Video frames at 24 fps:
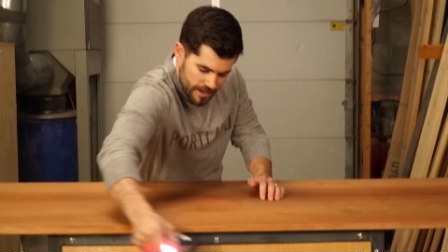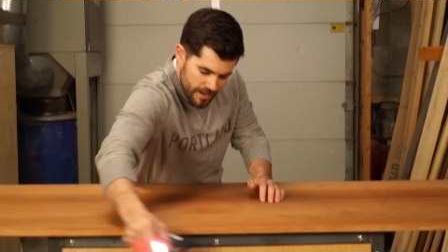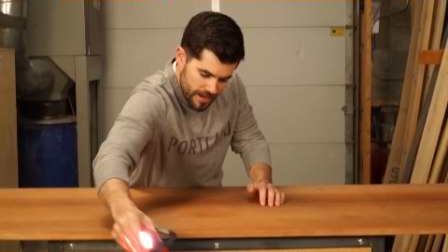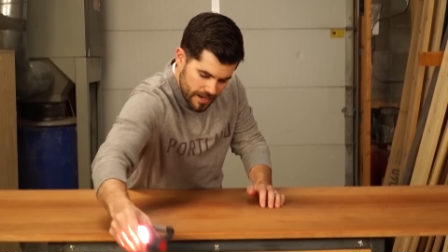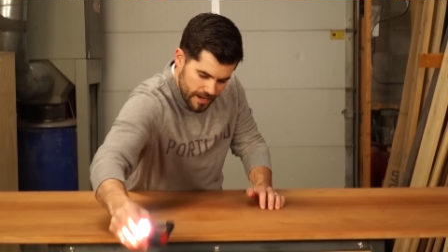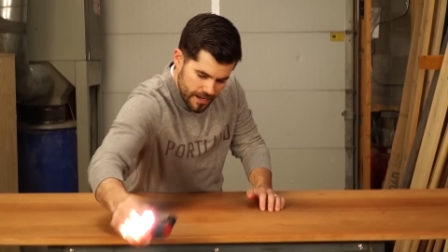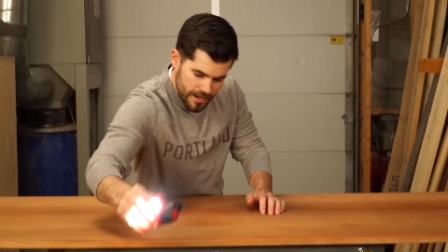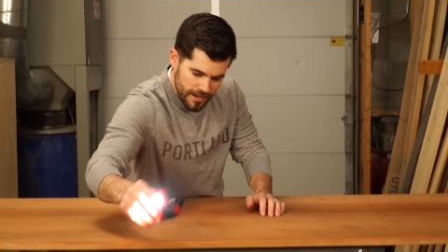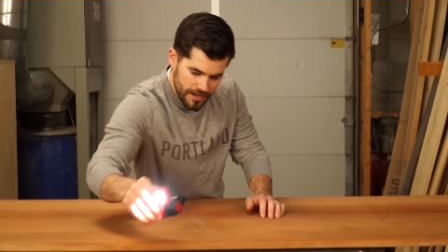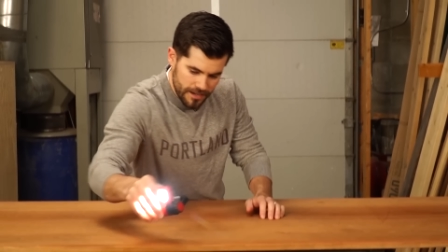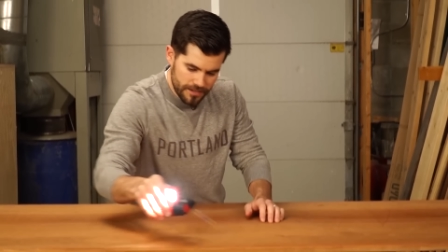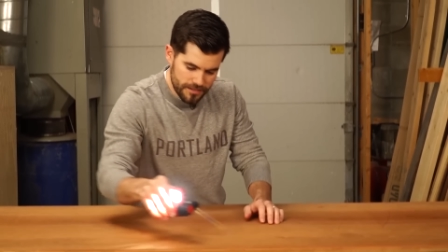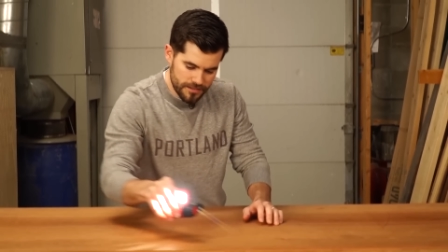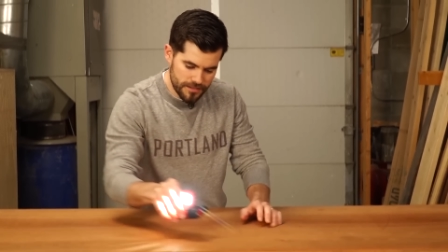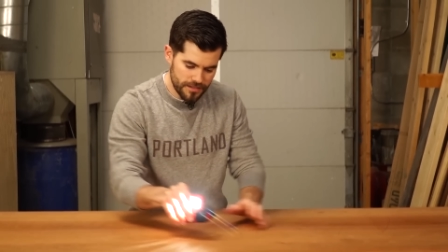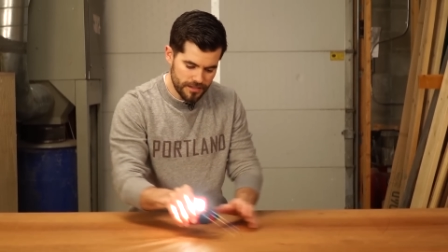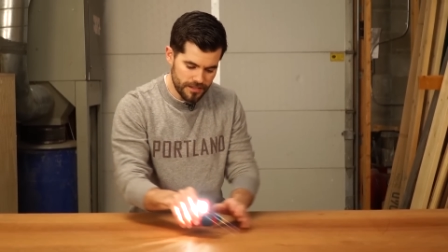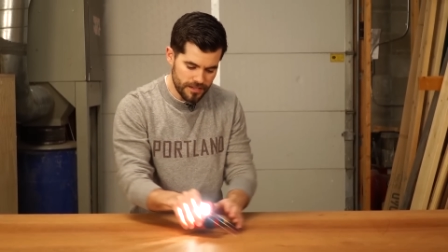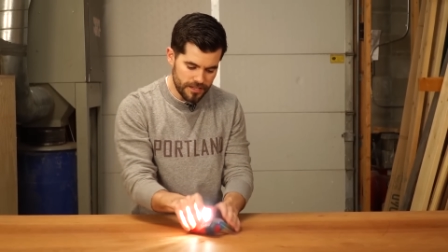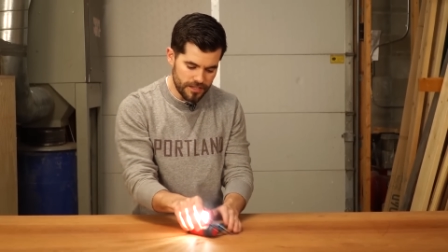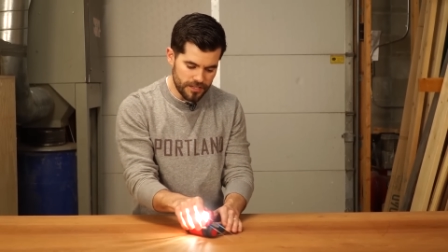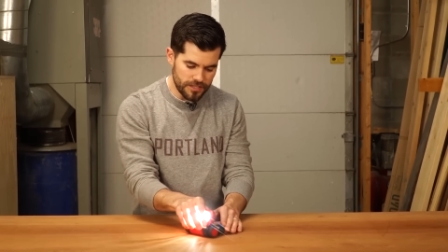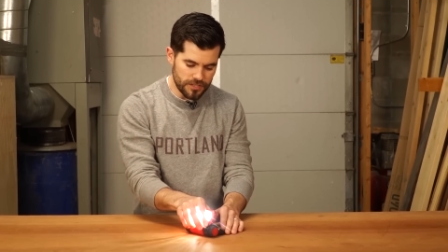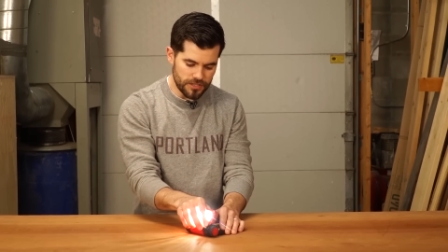And
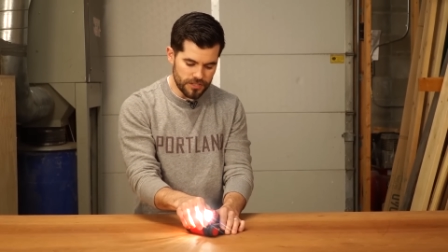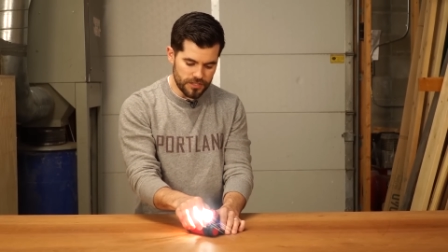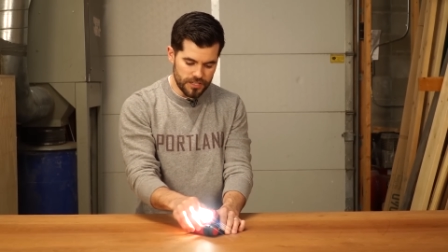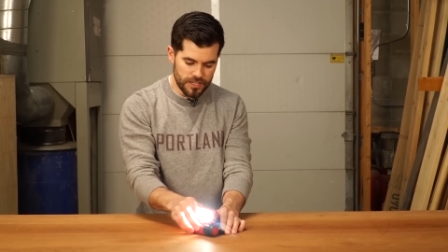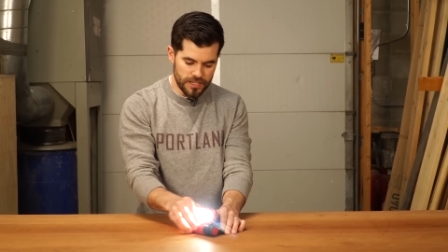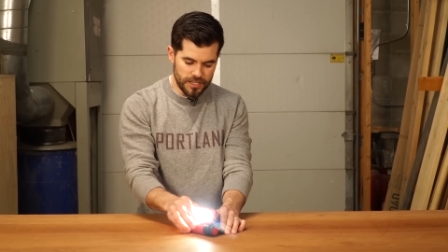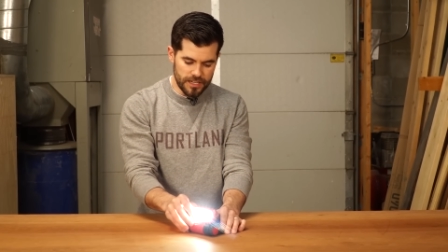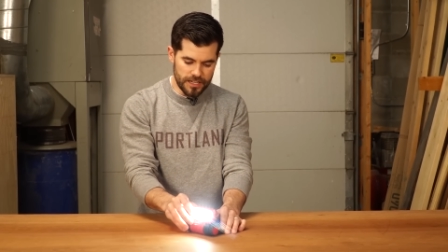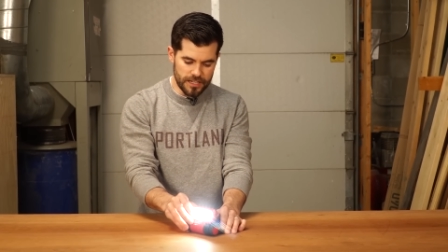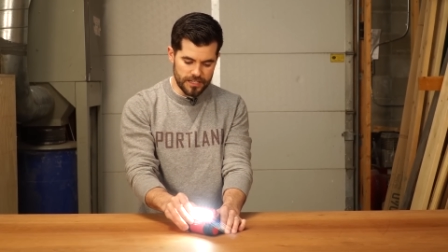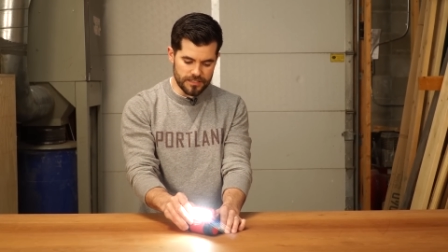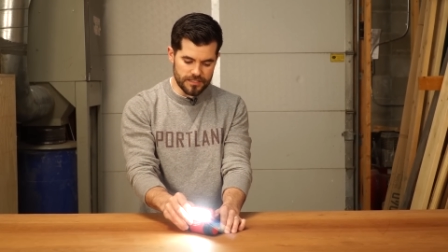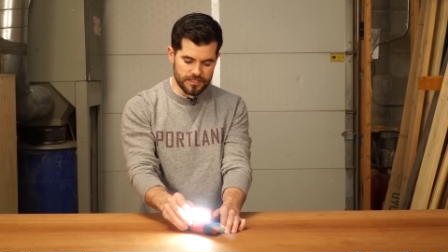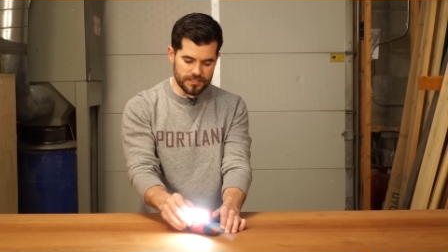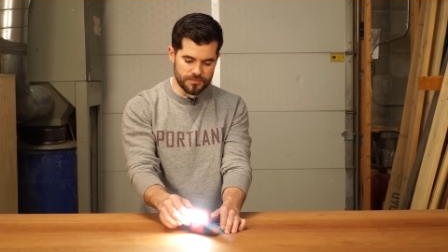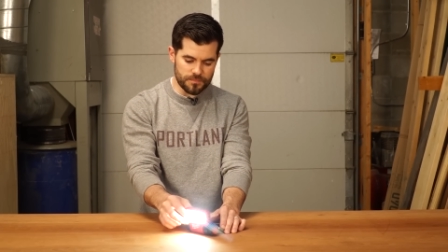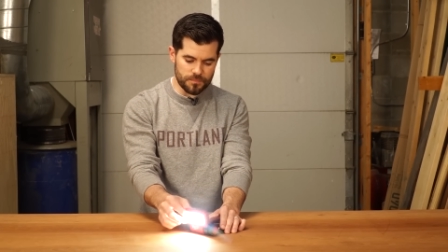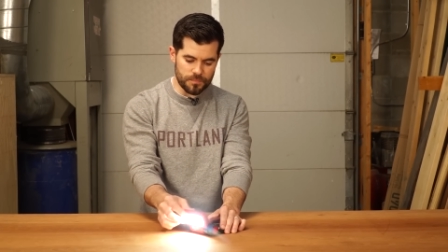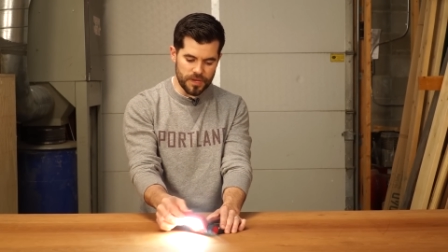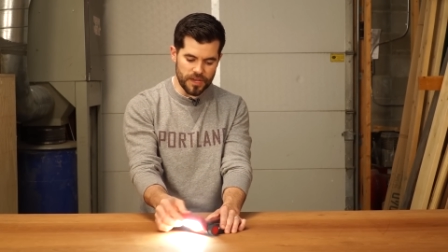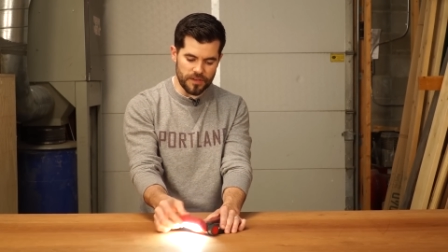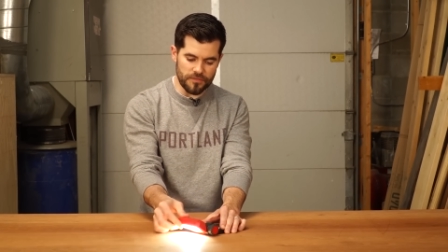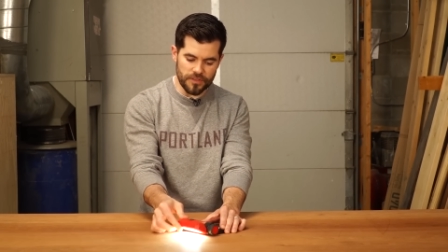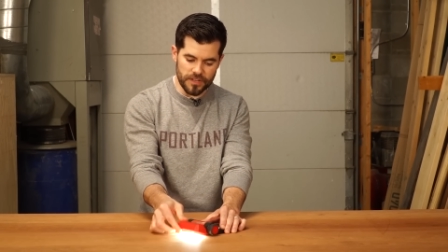it's
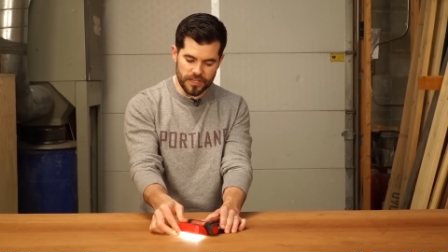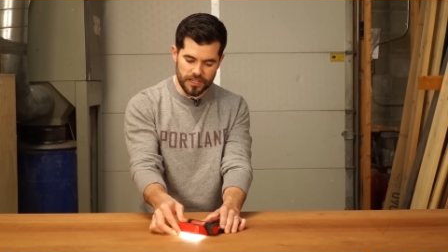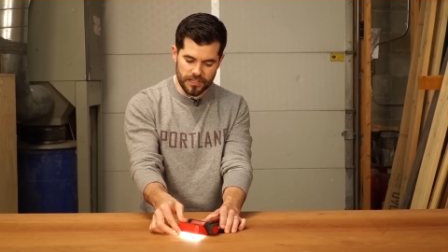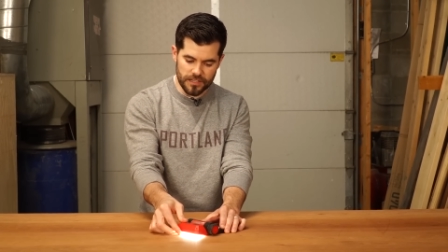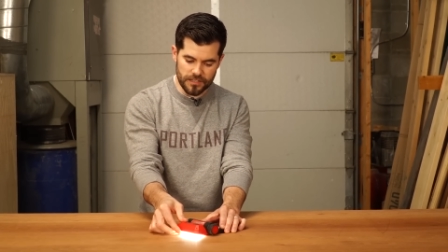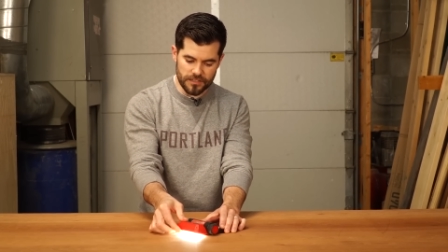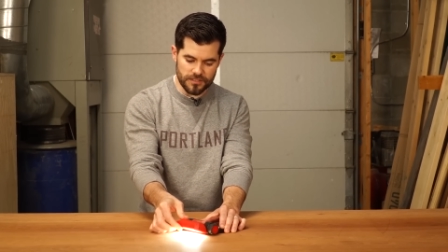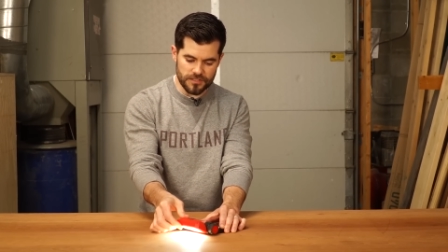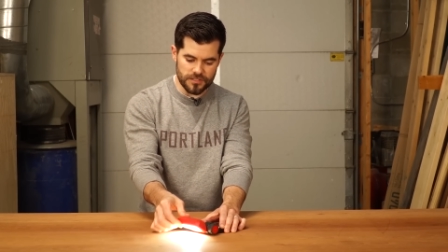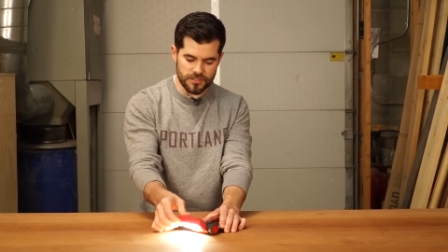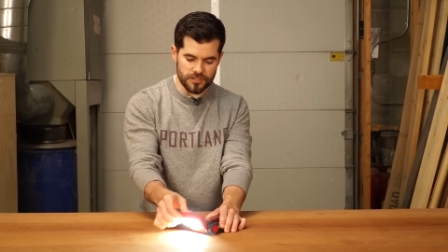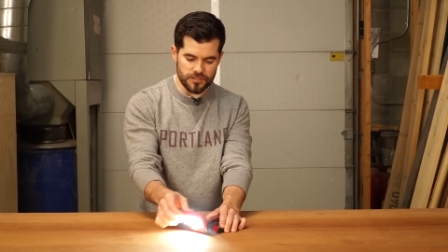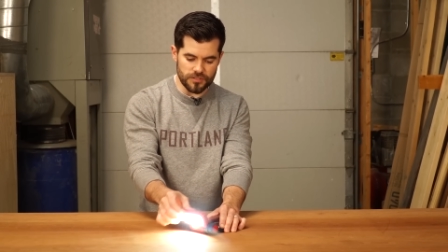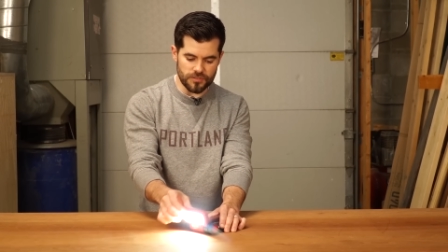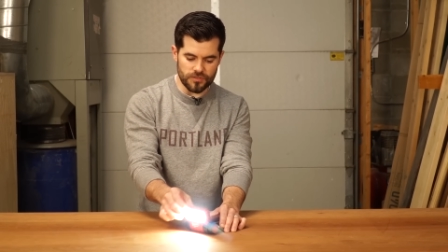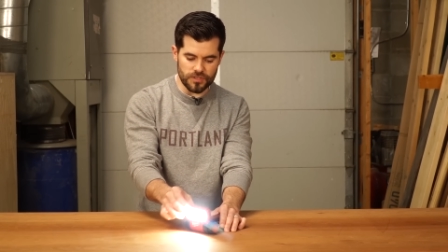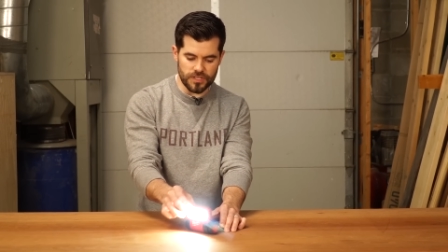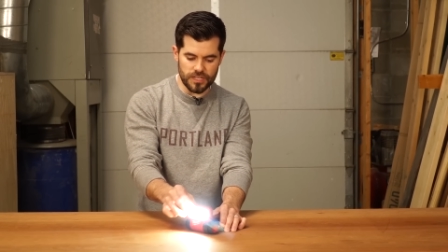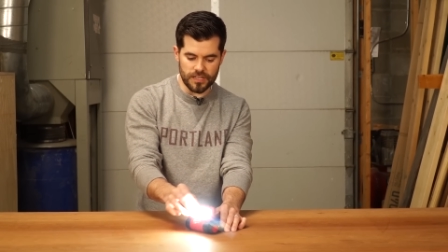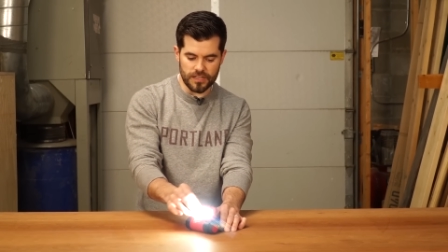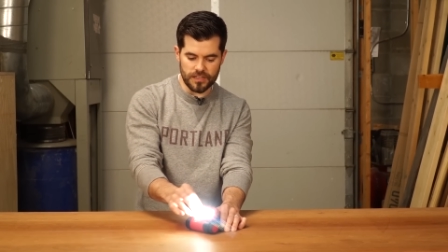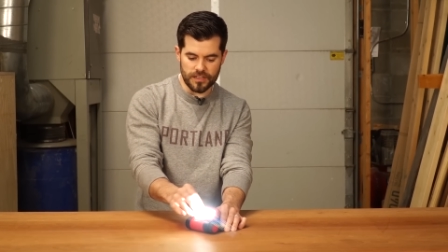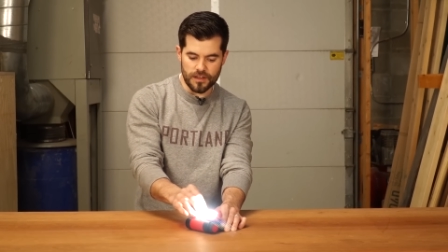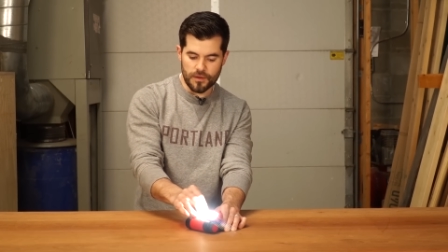pivoting so you
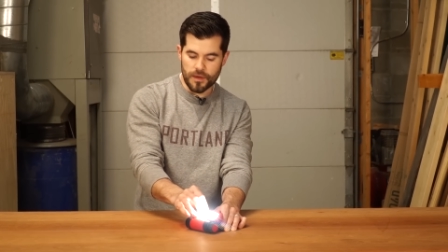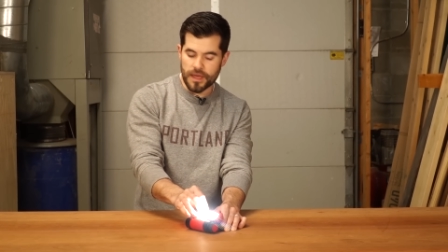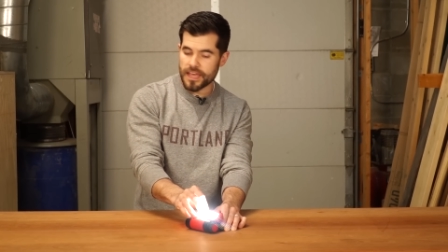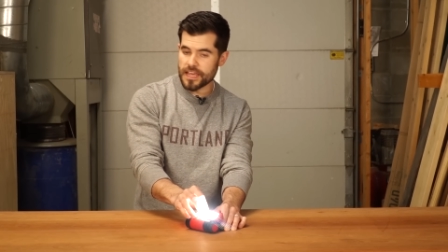can